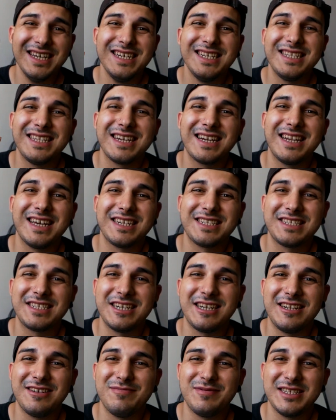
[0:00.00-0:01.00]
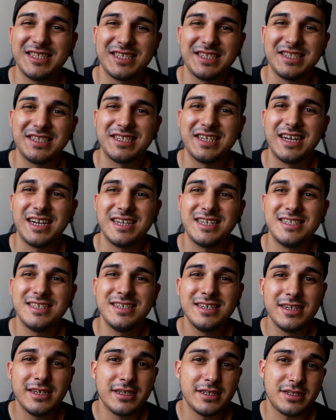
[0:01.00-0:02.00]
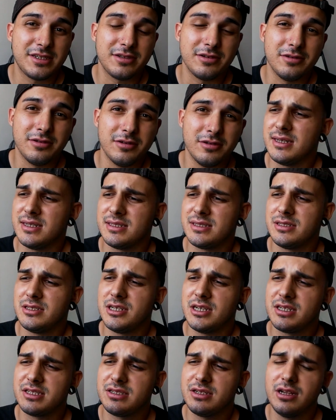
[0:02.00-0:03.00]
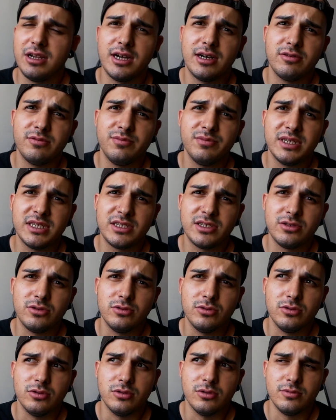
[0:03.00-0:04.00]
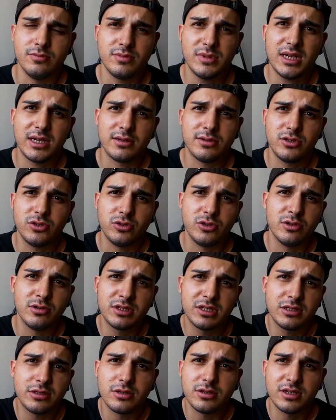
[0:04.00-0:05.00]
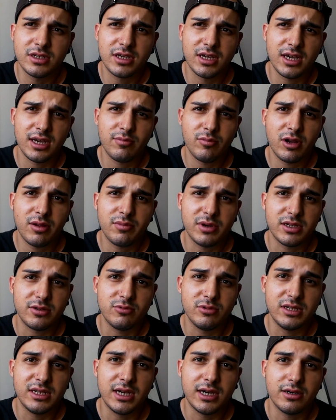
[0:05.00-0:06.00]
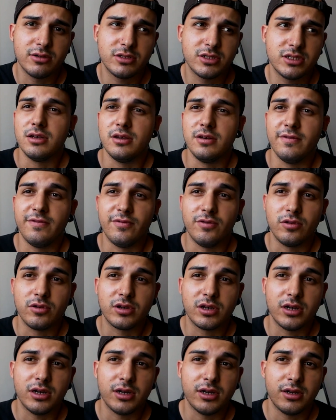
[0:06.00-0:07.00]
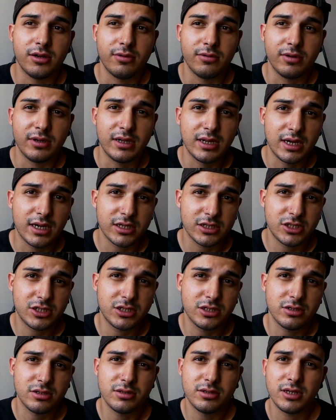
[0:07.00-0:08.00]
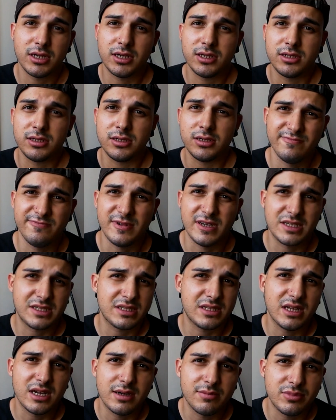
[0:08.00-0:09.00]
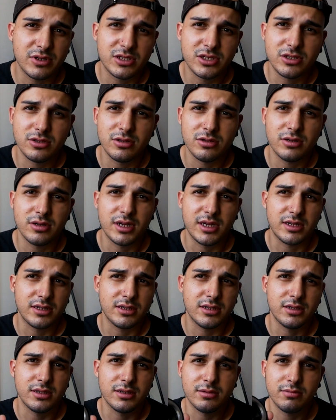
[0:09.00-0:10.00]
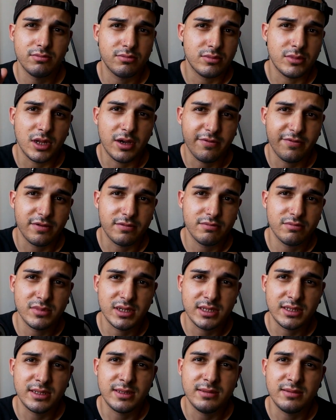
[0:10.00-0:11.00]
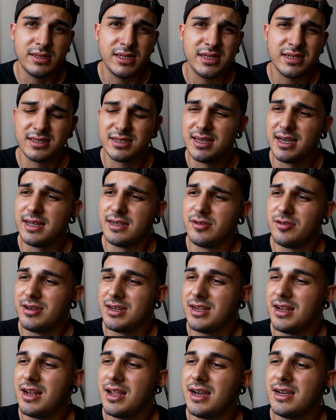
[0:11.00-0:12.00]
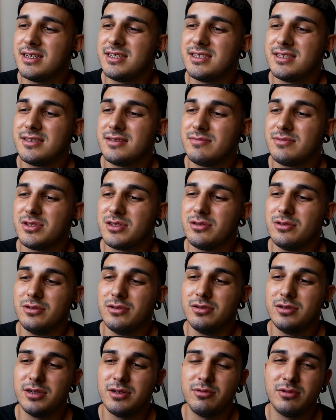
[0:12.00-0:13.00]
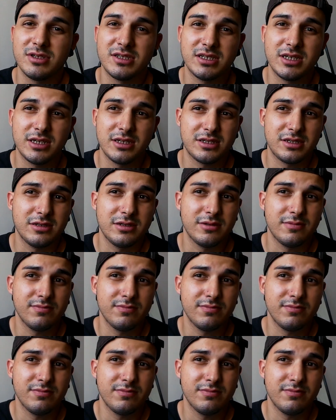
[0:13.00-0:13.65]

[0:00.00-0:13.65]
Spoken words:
the glass elements inside, so it's just allowed me to use it on the camera, but without focal reduction and fast aperture and nothing. It didn't gather any light, so it was just